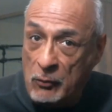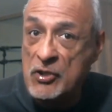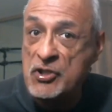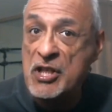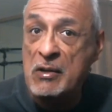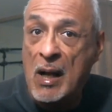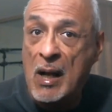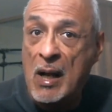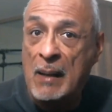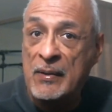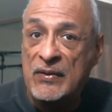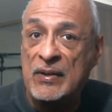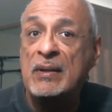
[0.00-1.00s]
Edward G.
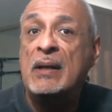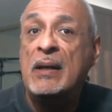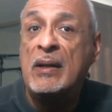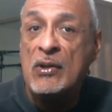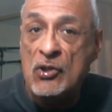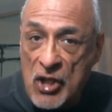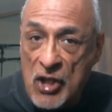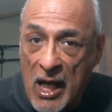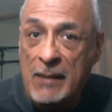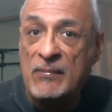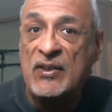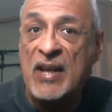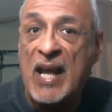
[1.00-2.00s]
Robinson,
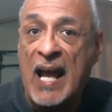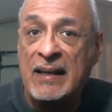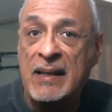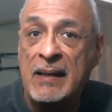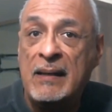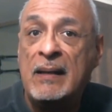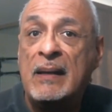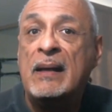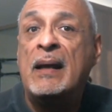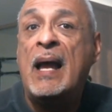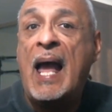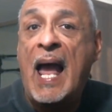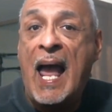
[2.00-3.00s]
James Cagney,
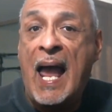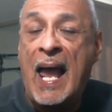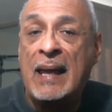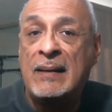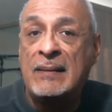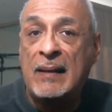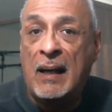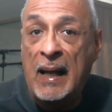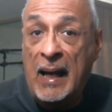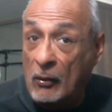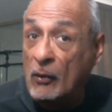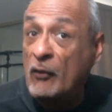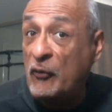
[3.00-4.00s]
and
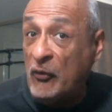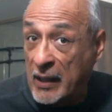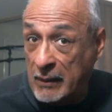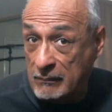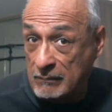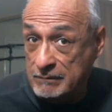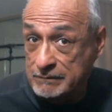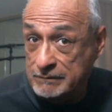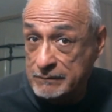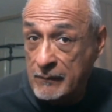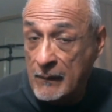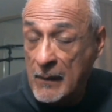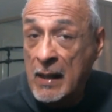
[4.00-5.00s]
uh, Errol Flynn.
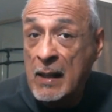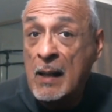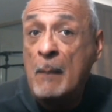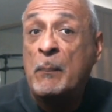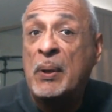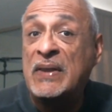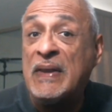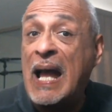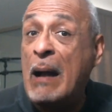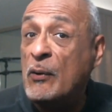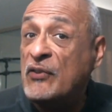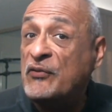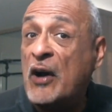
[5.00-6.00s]
Wow. But
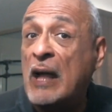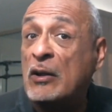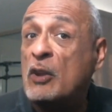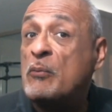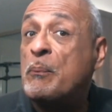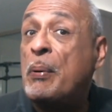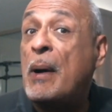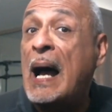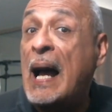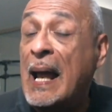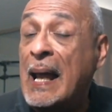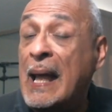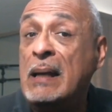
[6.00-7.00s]
that was followed
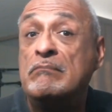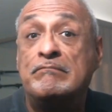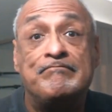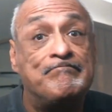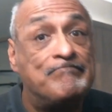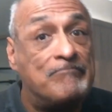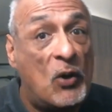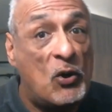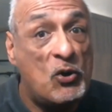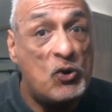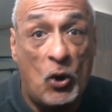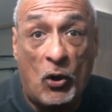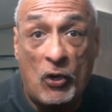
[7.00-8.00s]
by
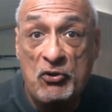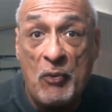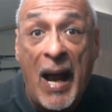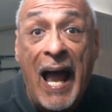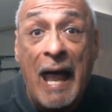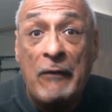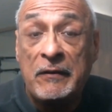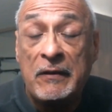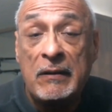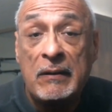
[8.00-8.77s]
George Raft.